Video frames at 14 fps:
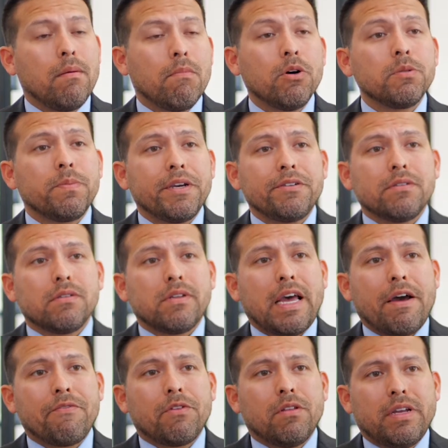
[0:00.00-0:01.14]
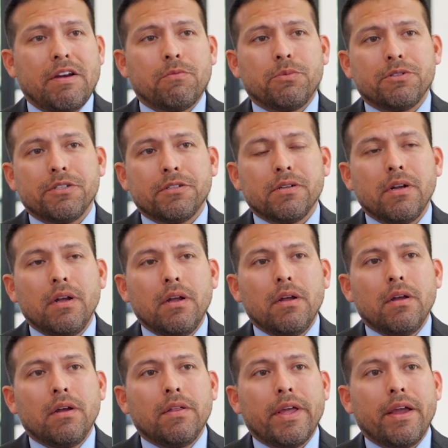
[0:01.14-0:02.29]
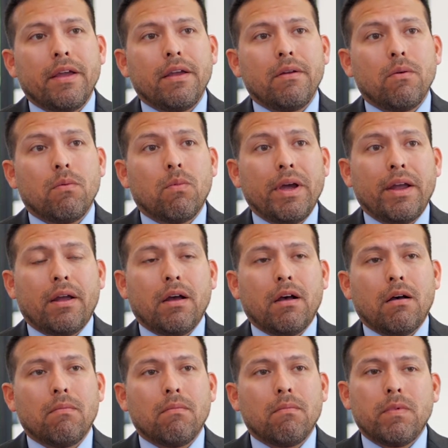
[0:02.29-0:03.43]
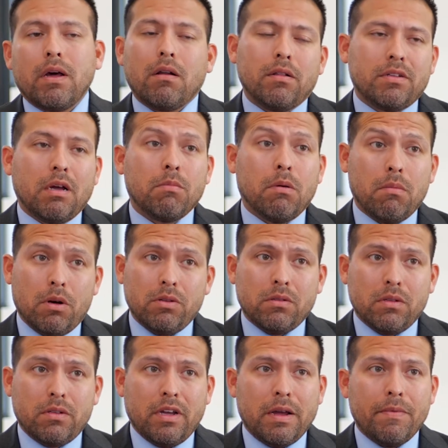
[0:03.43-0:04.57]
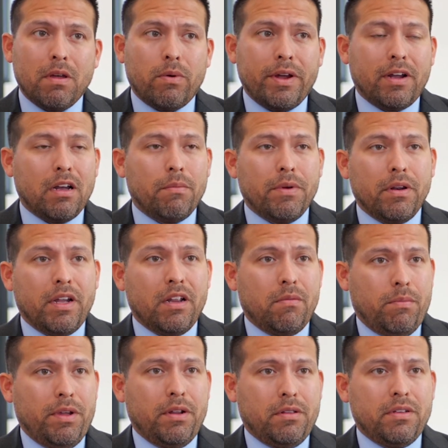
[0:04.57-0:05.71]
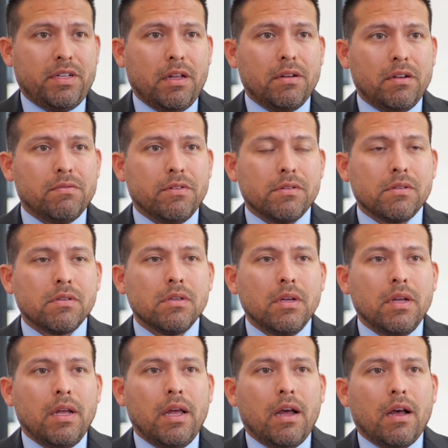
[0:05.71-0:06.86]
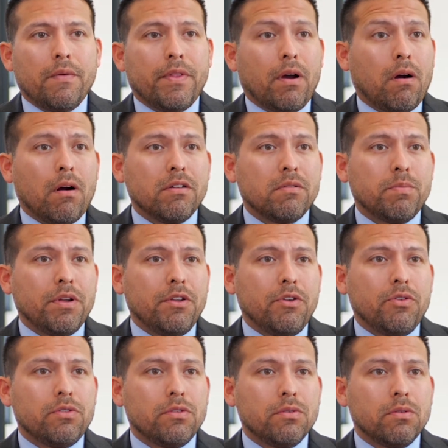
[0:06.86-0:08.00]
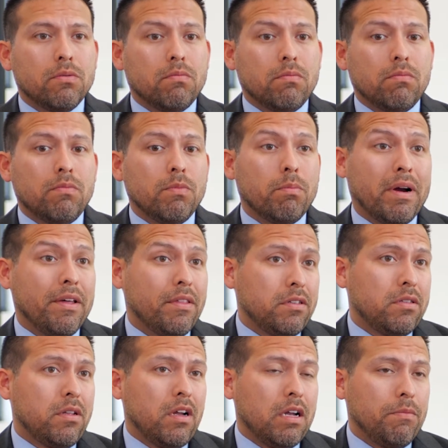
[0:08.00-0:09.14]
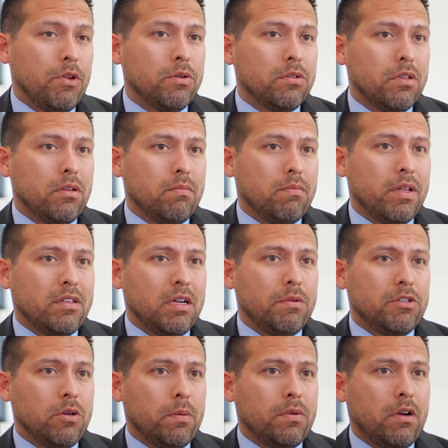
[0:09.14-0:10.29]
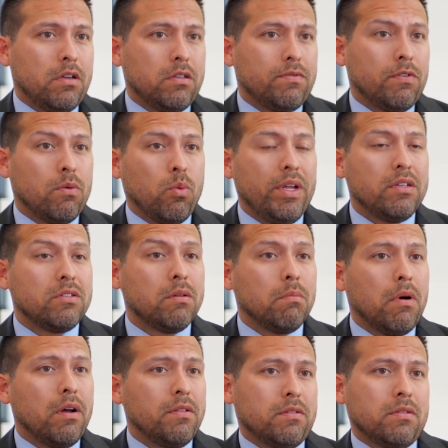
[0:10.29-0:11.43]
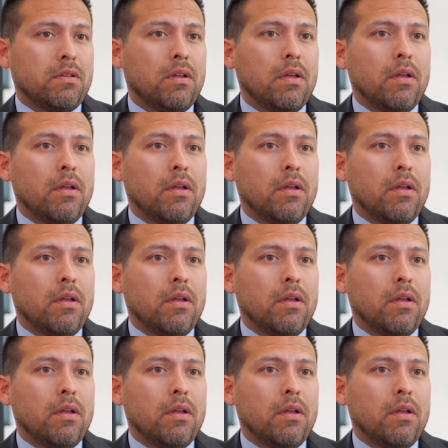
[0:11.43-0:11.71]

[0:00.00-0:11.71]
Most patients after the TAVR procedure, they wake up, not all the time, but most of the time, they wake up and can immediately tell a difference uh, the heart has been used to, by this time, usually by the time they show up to us, for weeks to months.